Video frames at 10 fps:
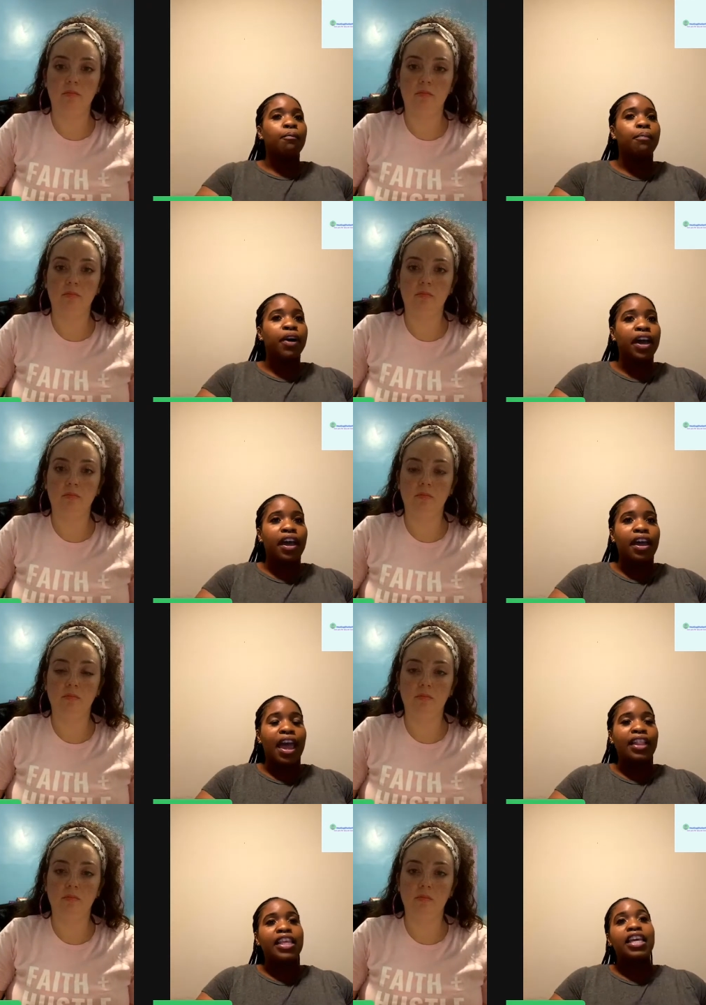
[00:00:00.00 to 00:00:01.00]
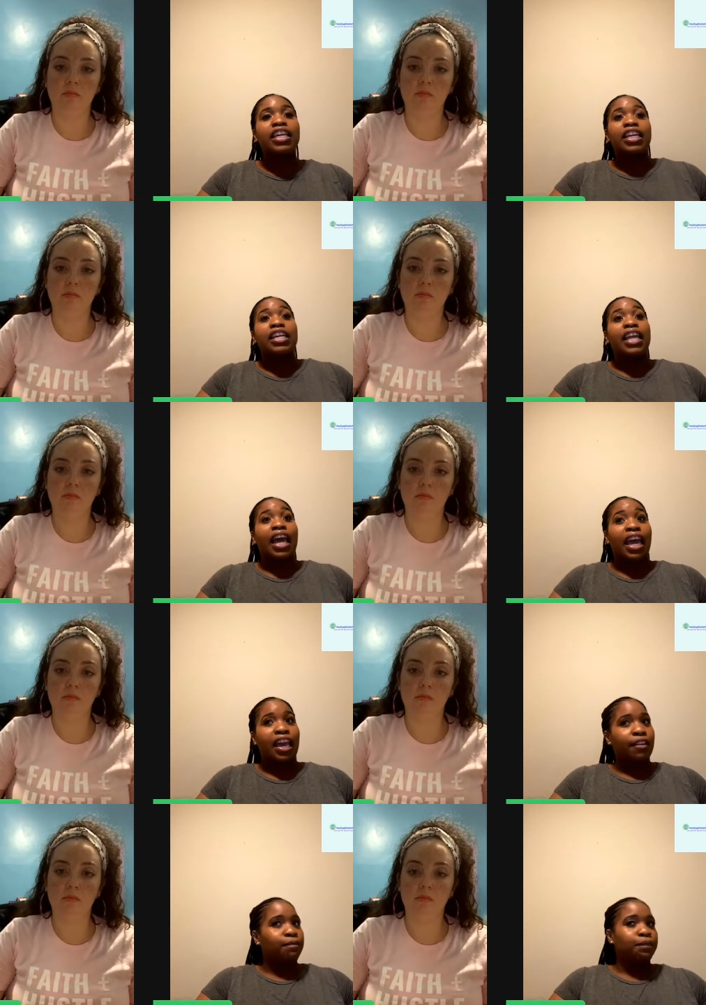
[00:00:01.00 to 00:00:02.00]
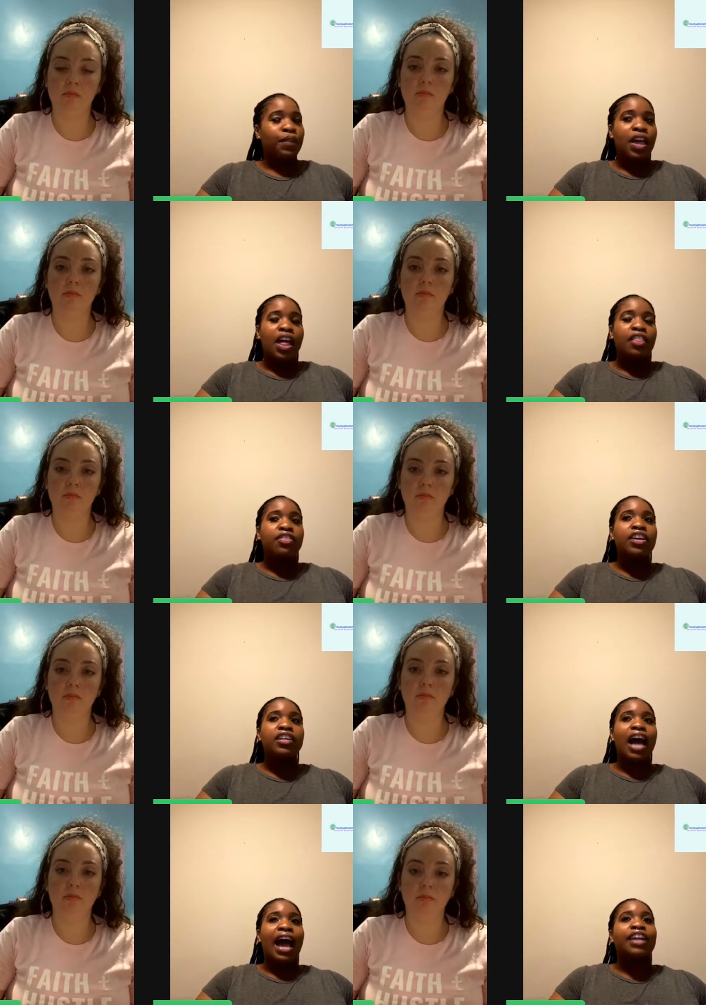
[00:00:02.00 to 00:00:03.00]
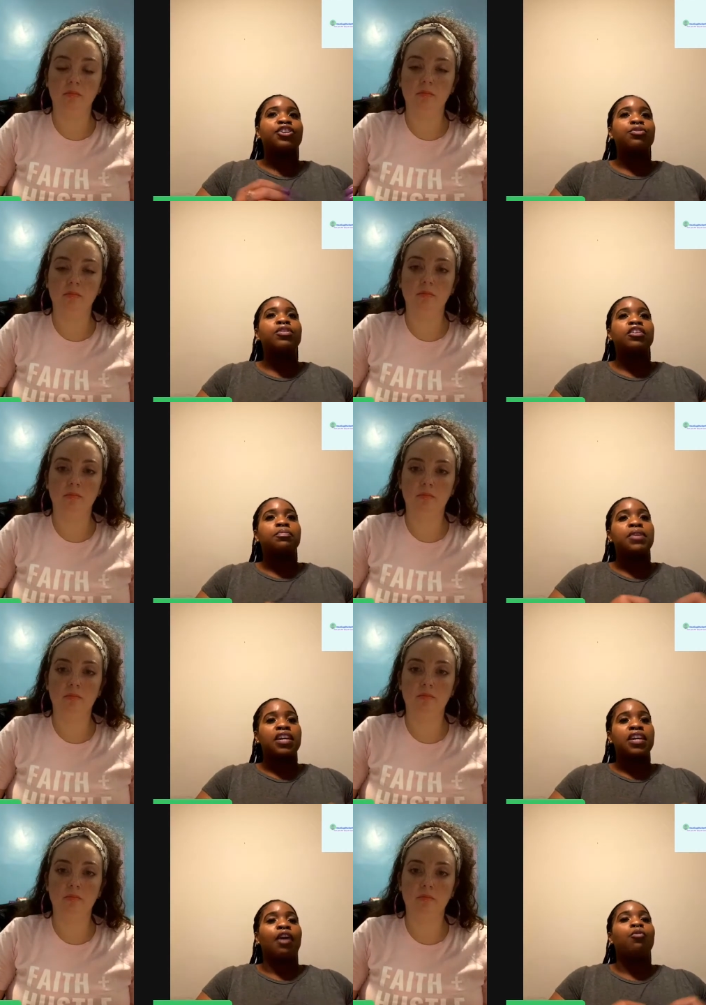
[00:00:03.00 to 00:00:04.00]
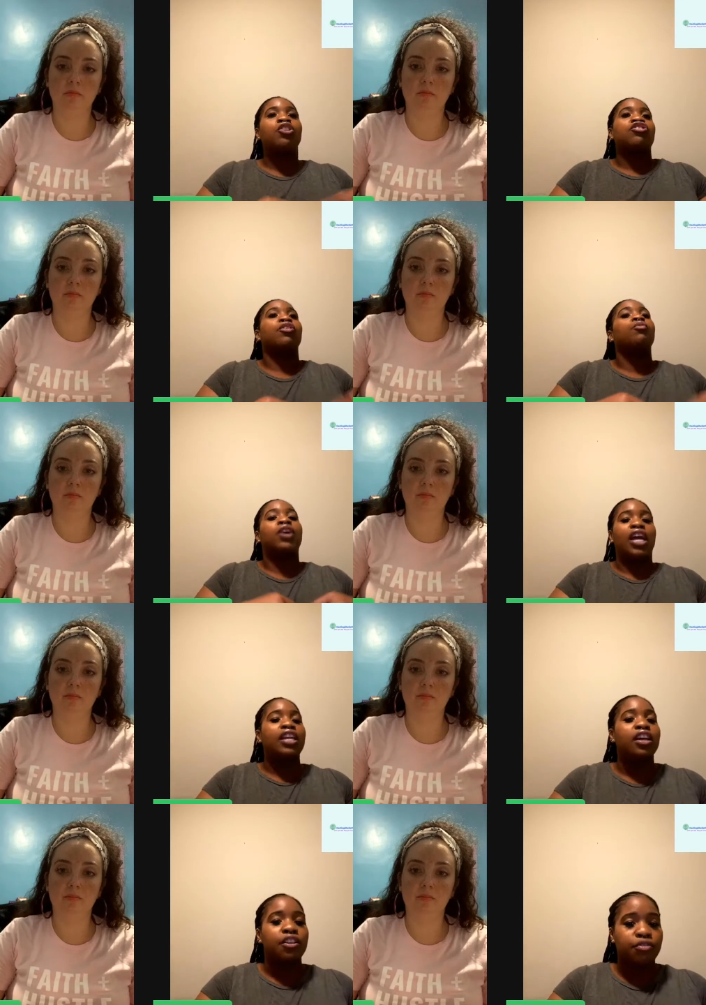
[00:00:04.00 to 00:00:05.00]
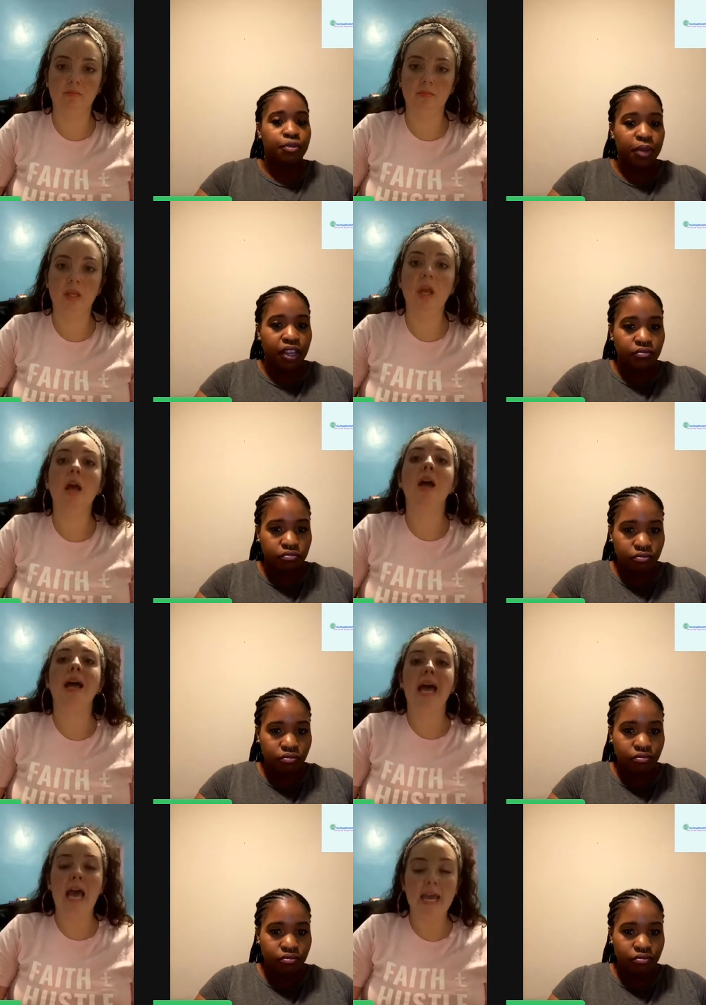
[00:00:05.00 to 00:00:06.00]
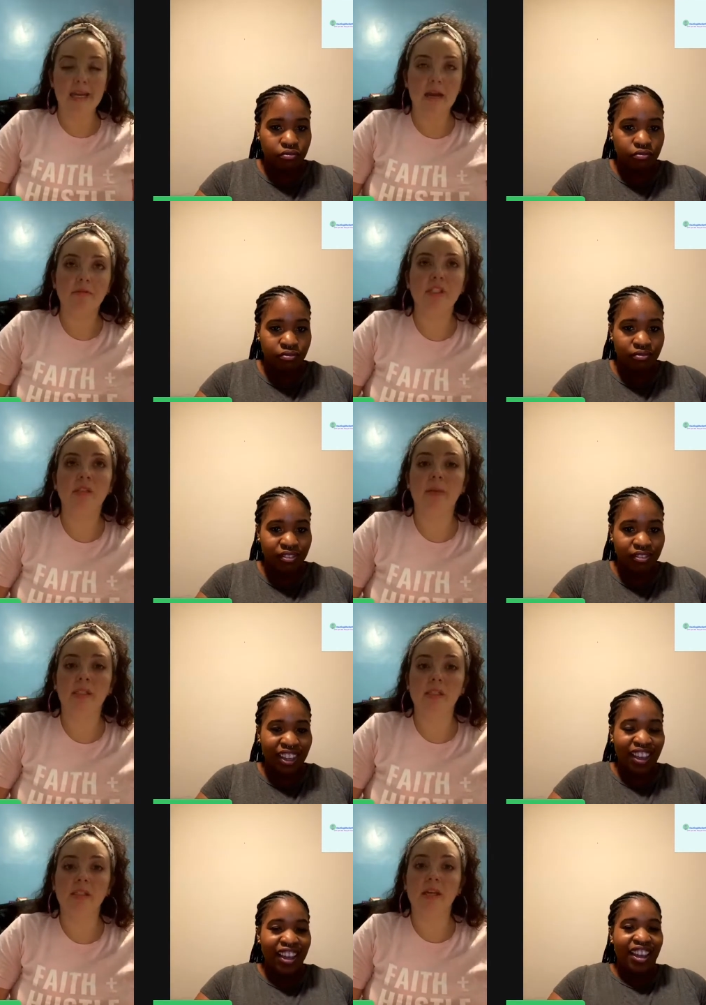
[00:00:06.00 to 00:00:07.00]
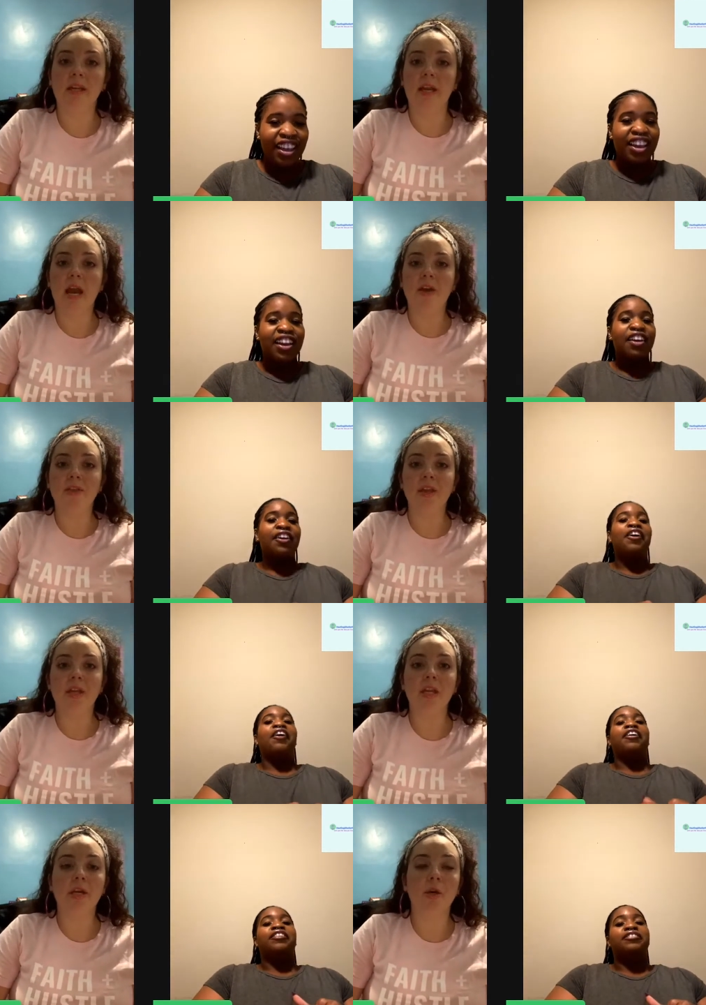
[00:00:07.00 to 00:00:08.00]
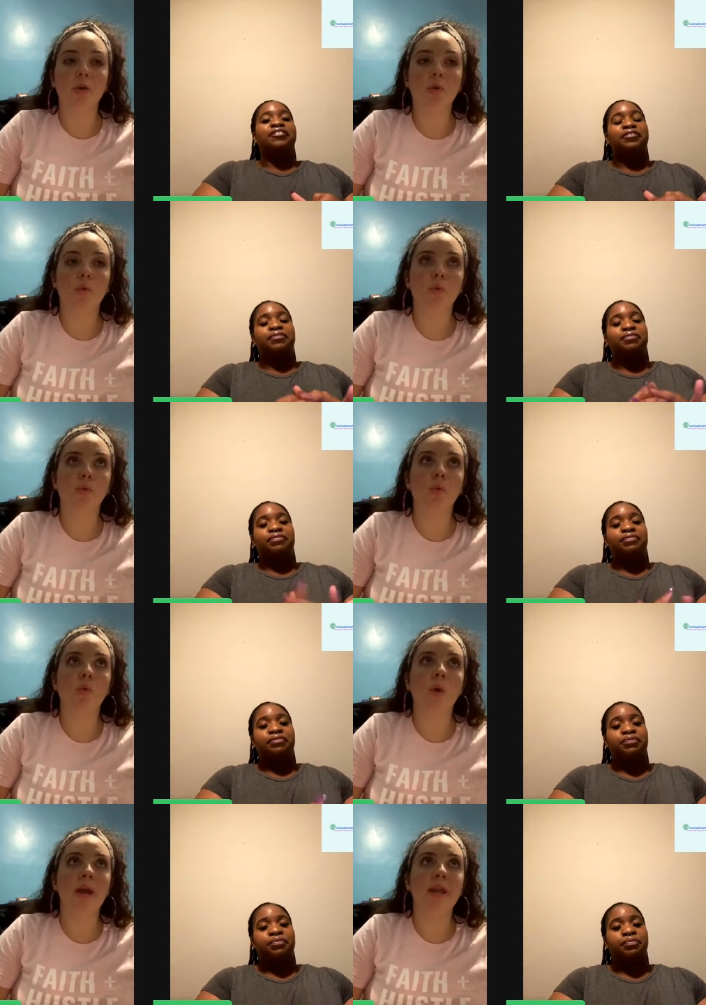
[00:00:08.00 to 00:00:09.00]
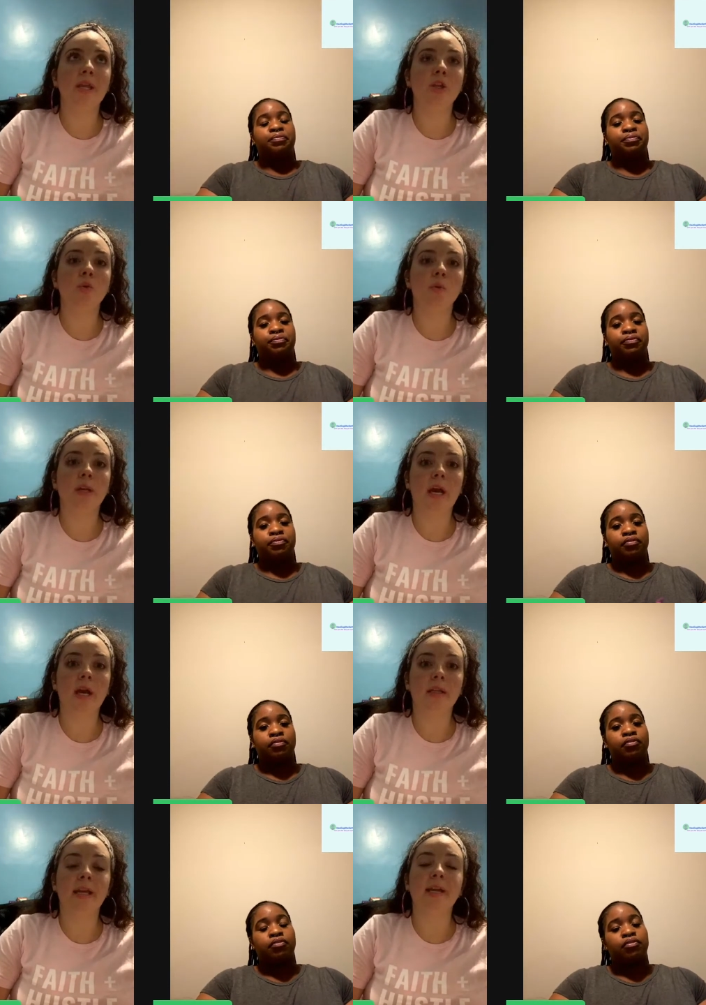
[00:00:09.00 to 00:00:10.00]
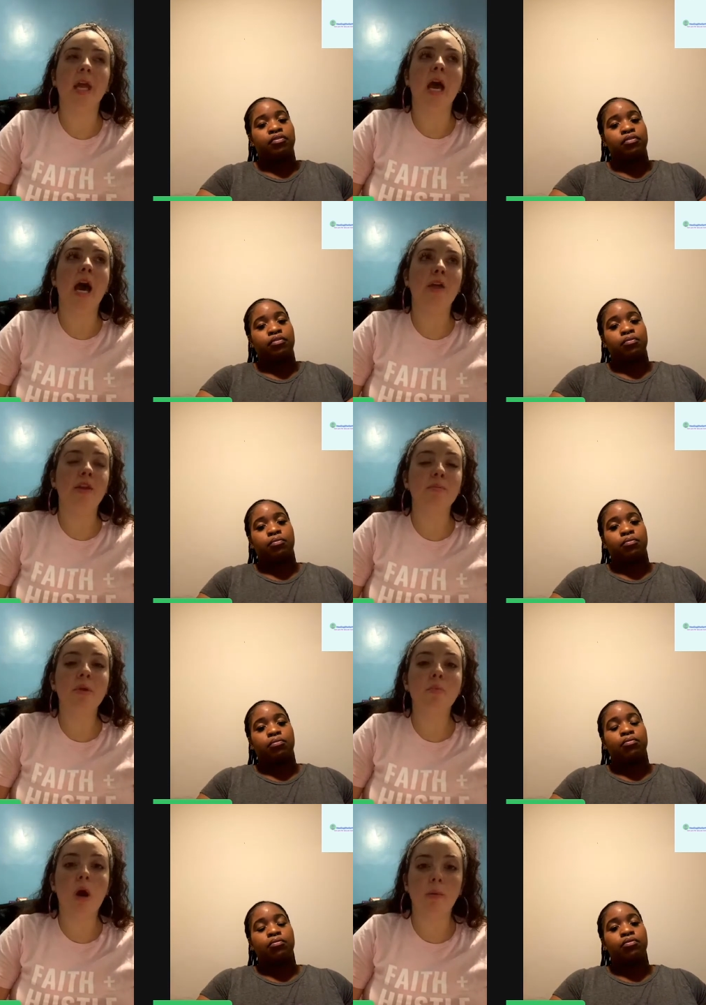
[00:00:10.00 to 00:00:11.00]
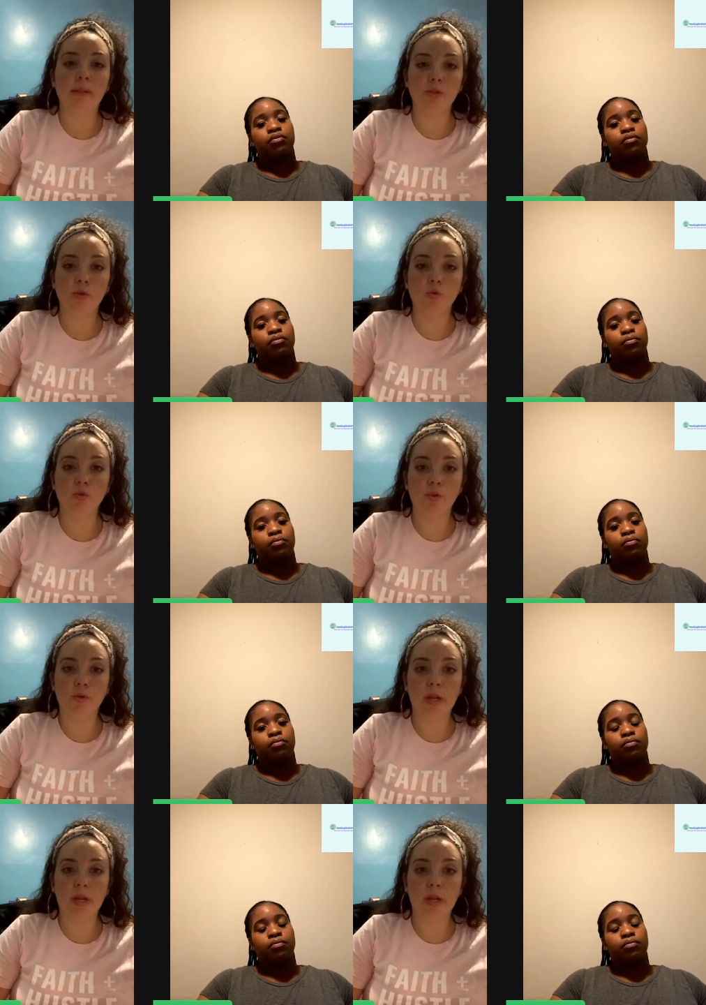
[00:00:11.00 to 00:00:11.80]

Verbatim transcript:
Speaker 1: but at the end of the day, this I do this because I wish I done it.
Speaker 2: And I was just about to say that I think the way you and I like I think people always knew you and